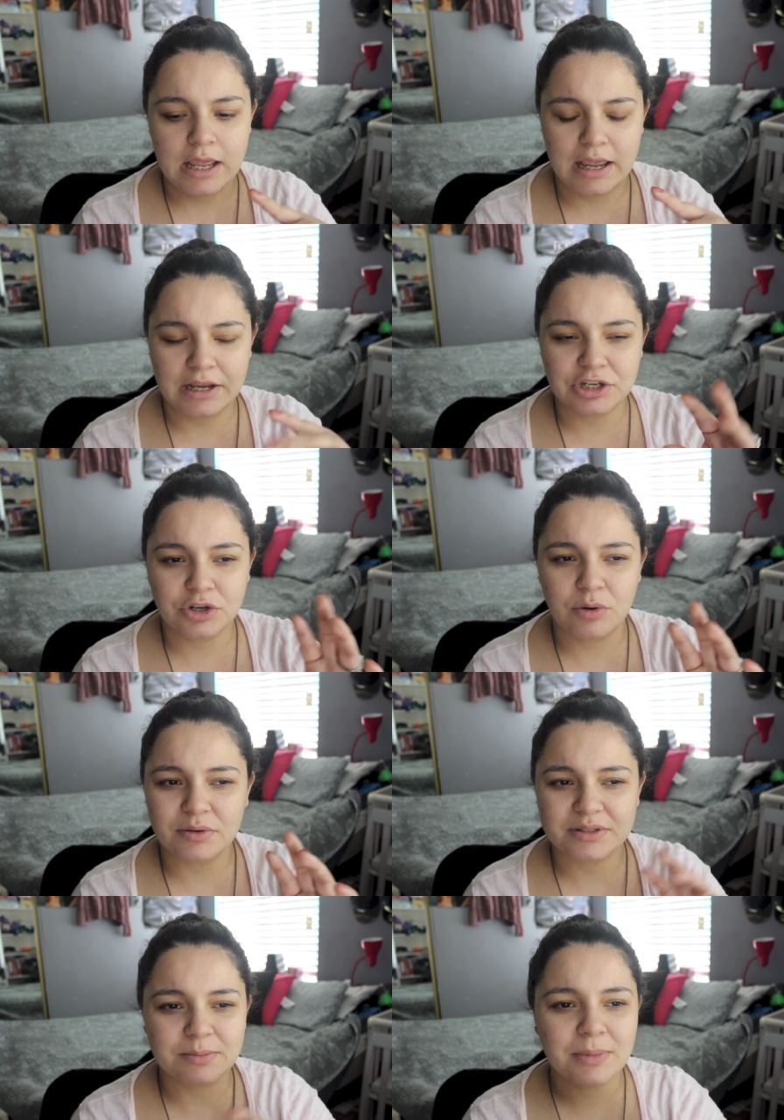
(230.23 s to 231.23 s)
and you know, I
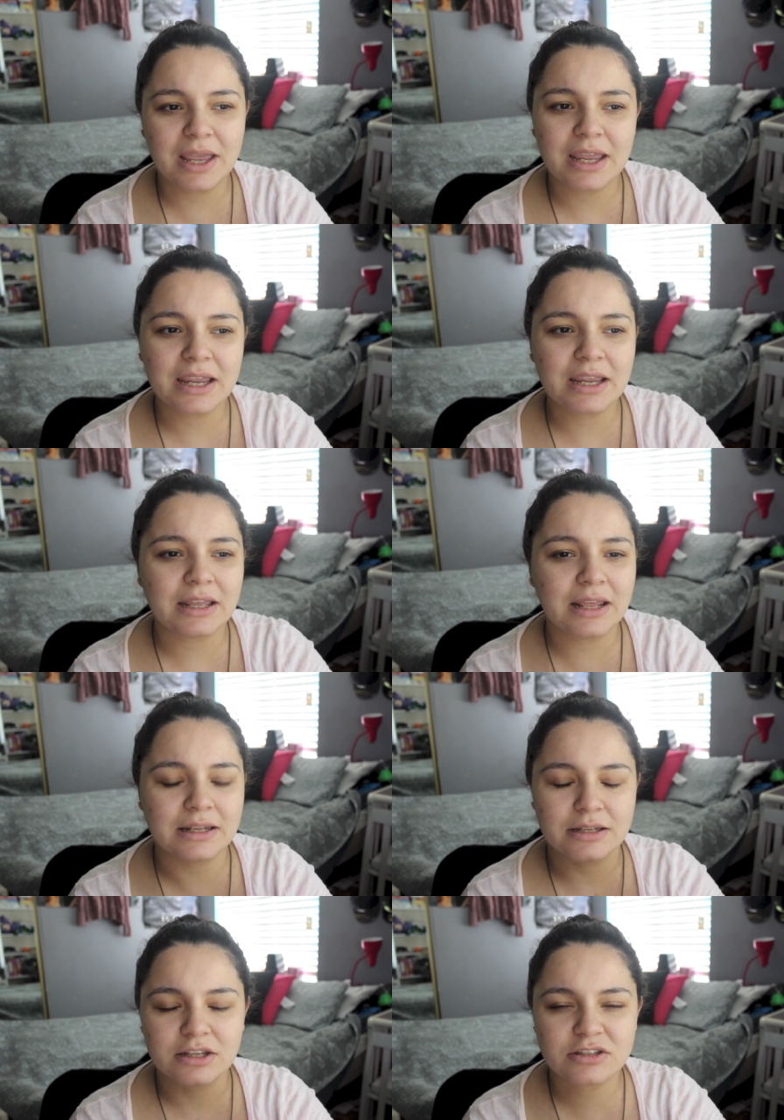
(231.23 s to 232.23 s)
was in pain
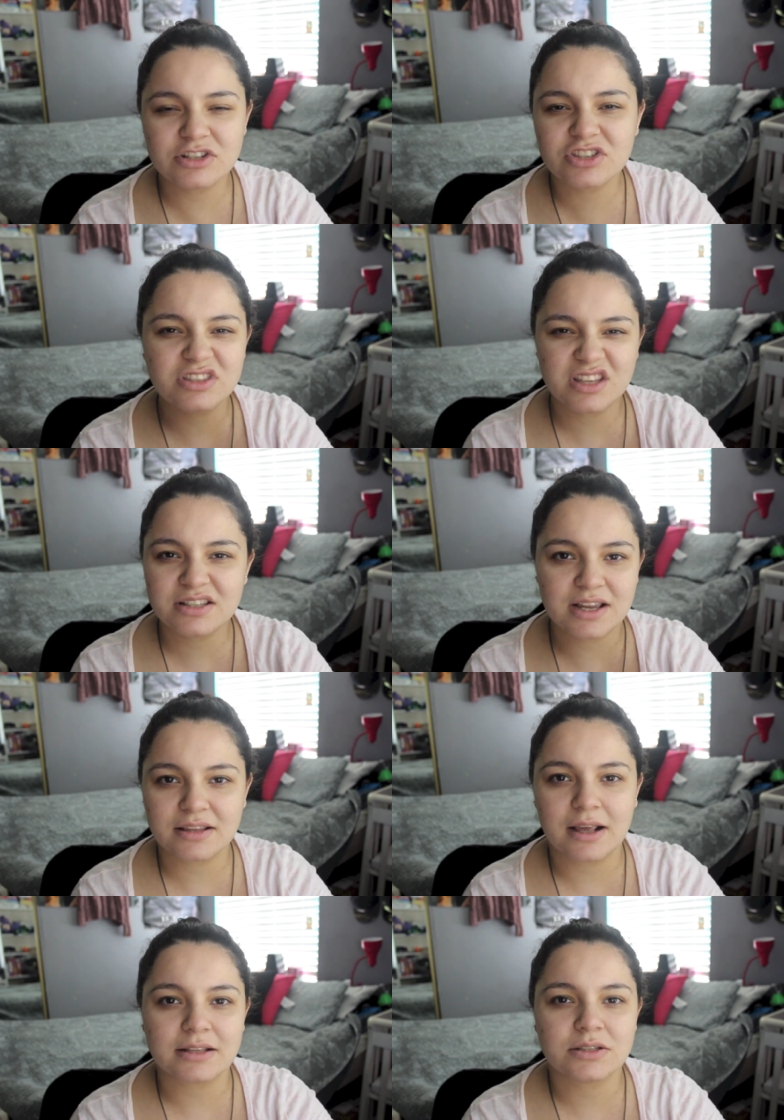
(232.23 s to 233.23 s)
and just things
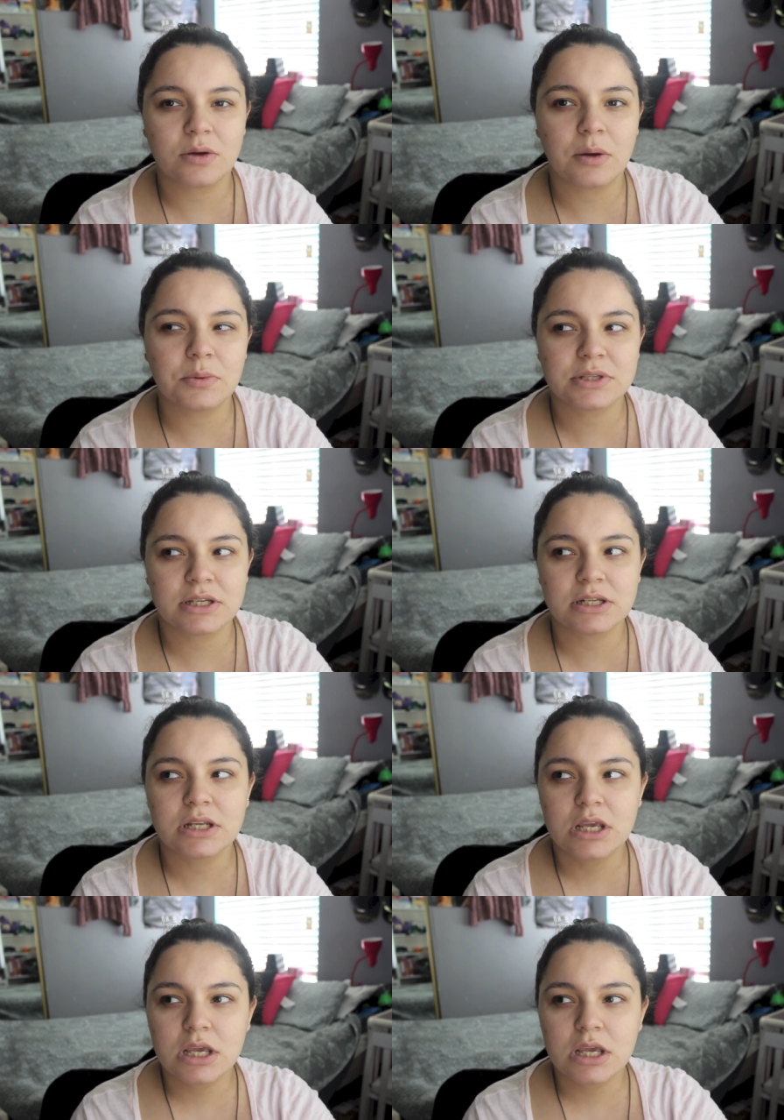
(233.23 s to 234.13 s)
like that. So I wasn't